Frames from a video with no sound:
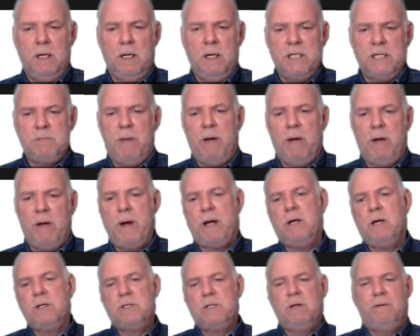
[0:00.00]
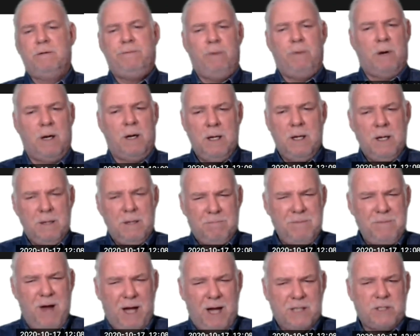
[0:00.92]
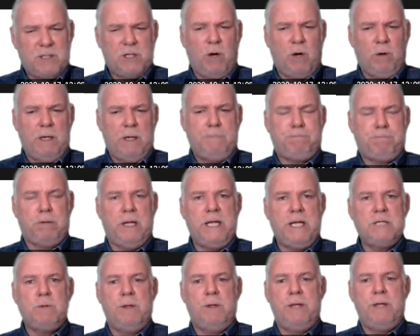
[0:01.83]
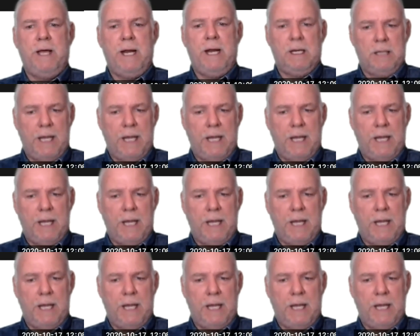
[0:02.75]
is my record so far. Not totally pleased with that.